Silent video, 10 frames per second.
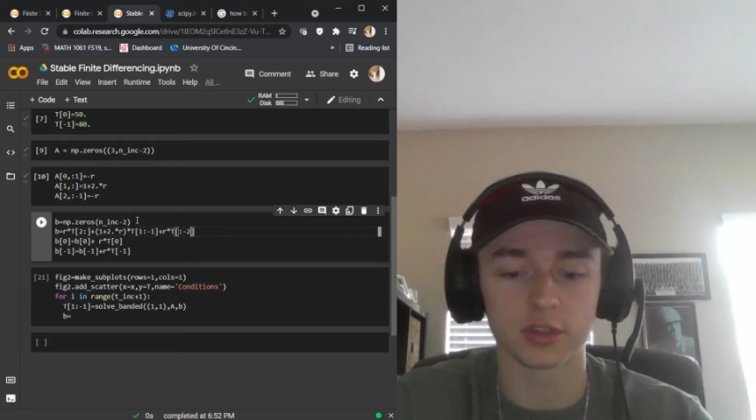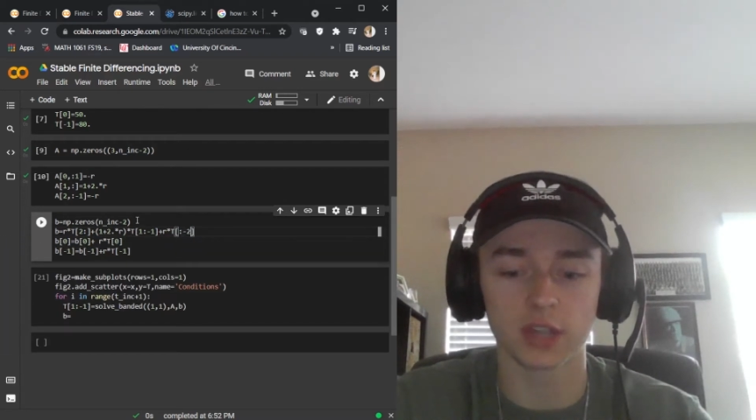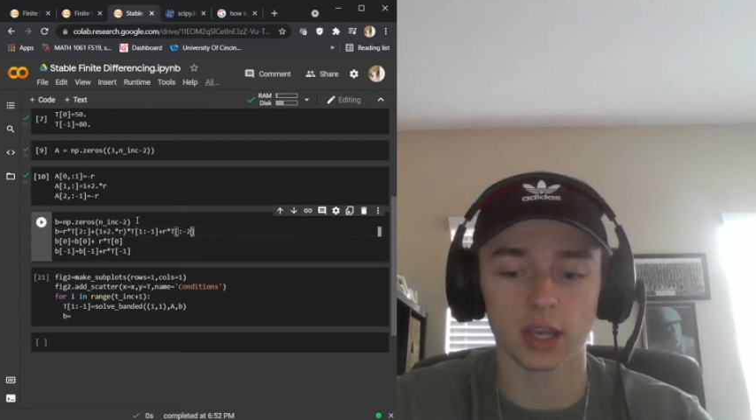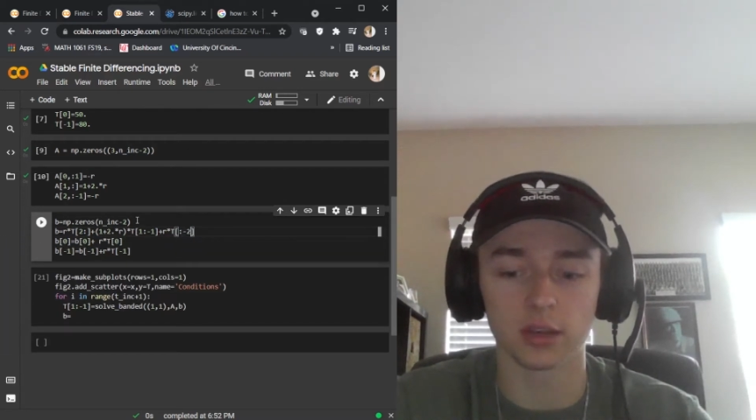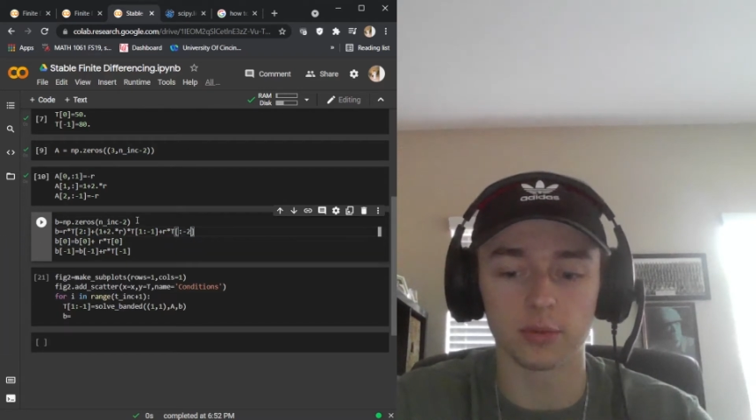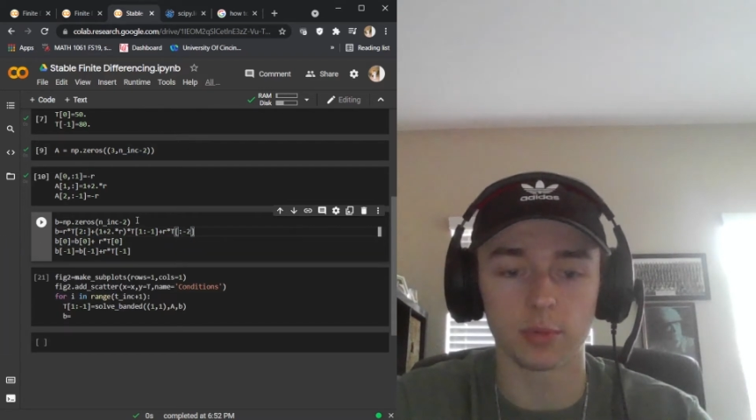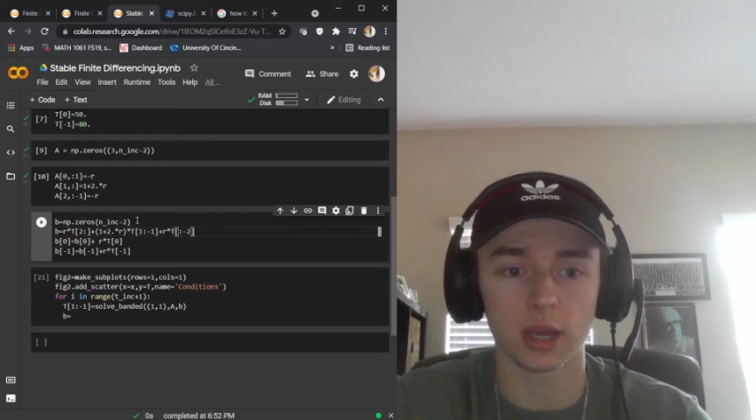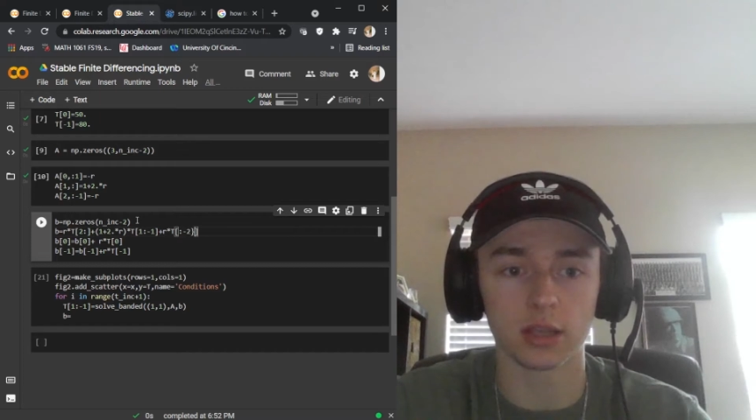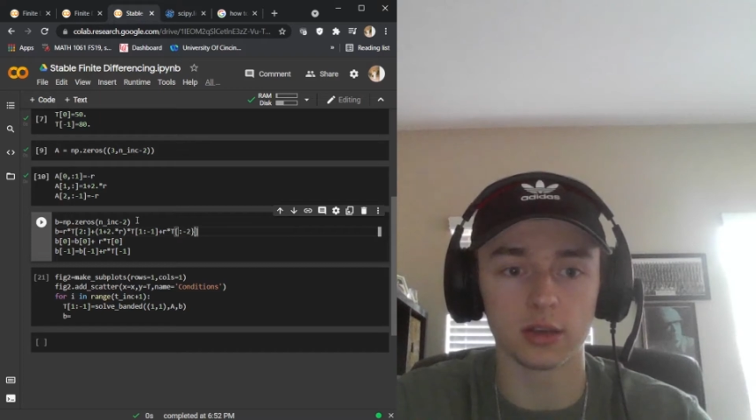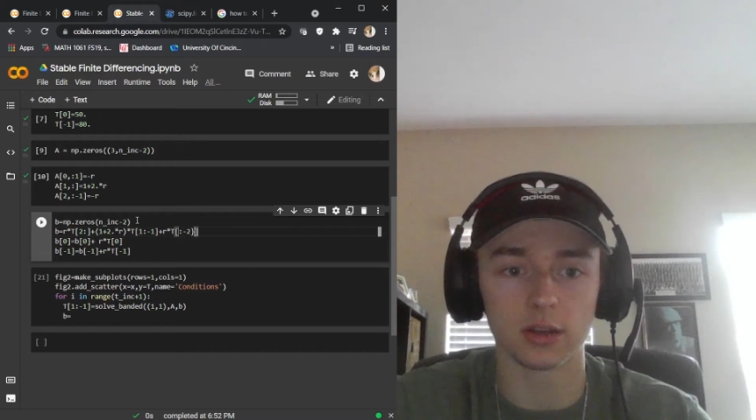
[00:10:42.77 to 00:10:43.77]
second
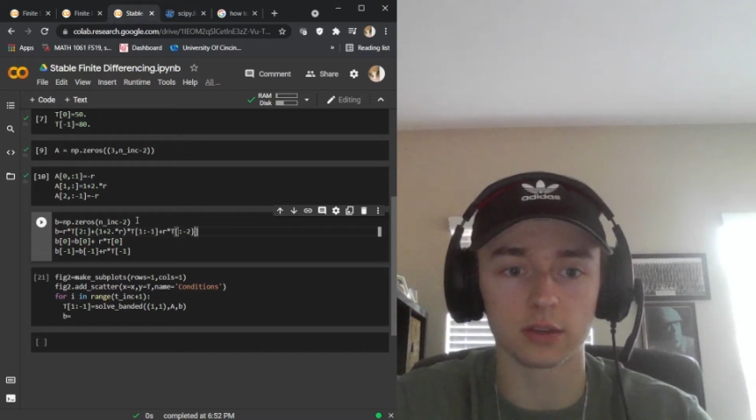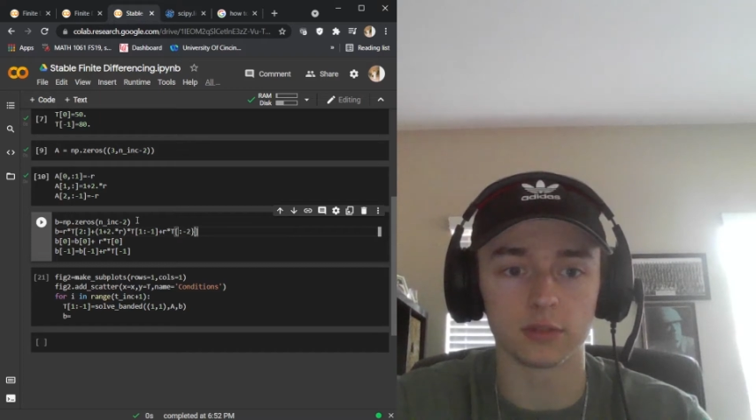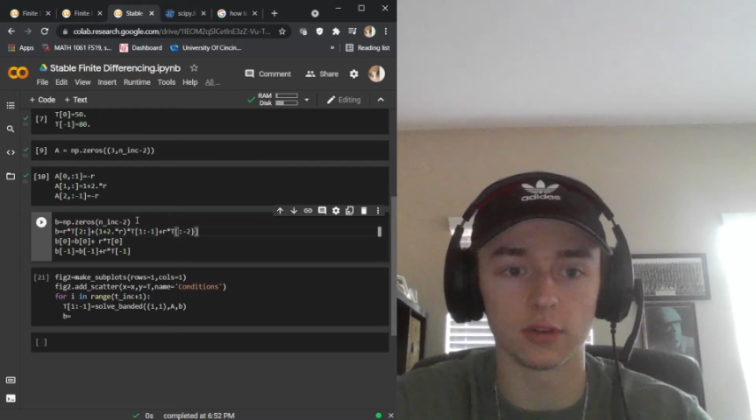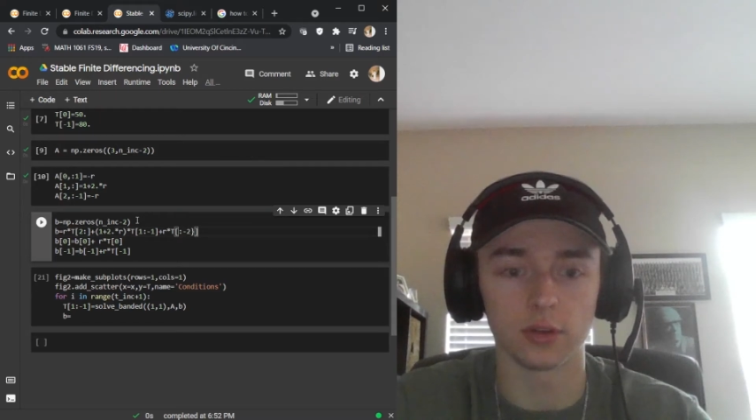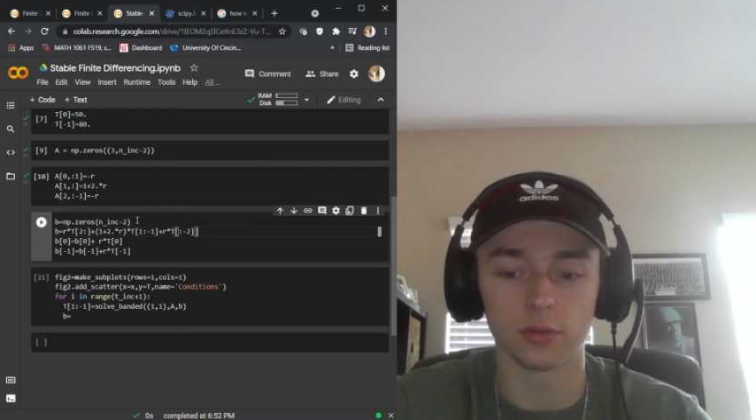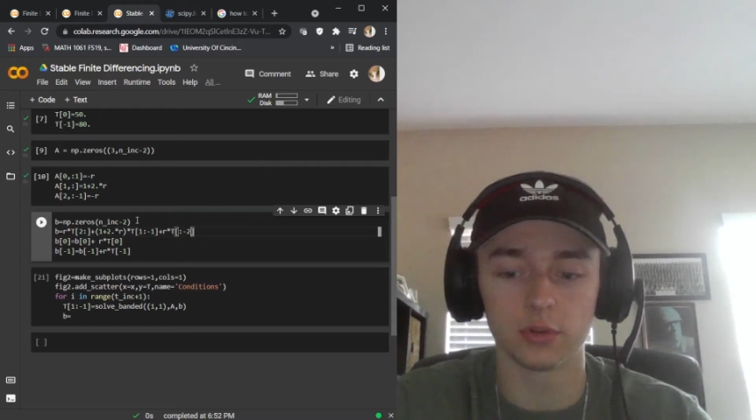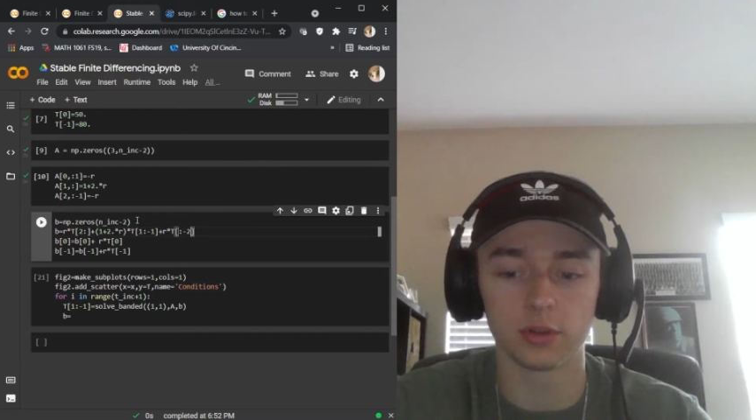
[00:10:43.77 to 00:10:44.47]
back index node.